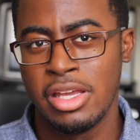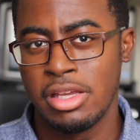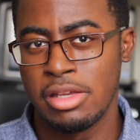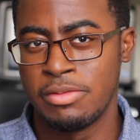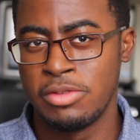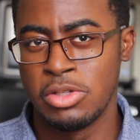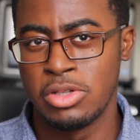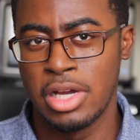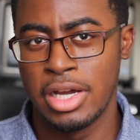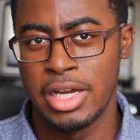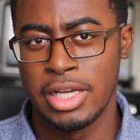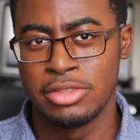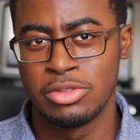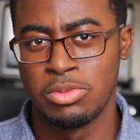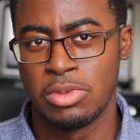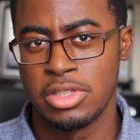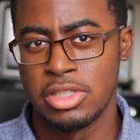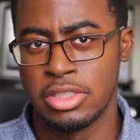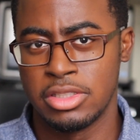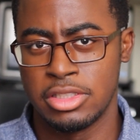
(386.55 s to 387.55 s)
if you guys
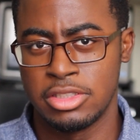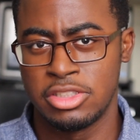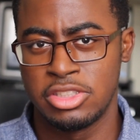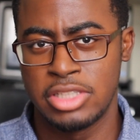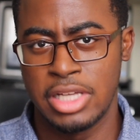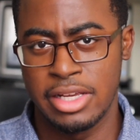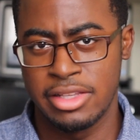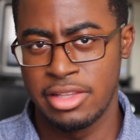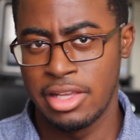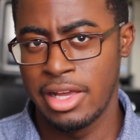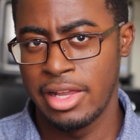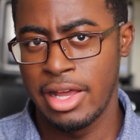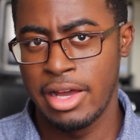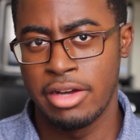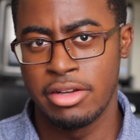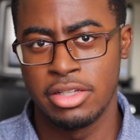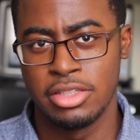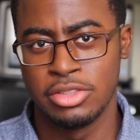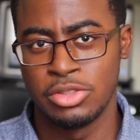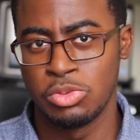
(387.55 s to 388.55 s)
want to check that
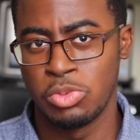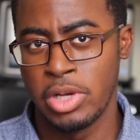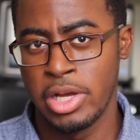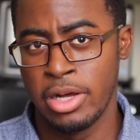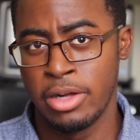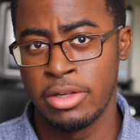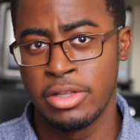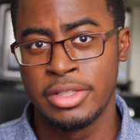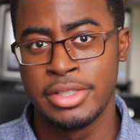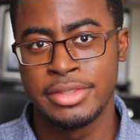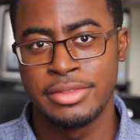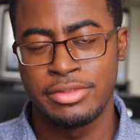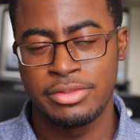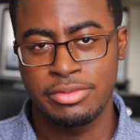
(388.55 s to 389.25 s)
out as well.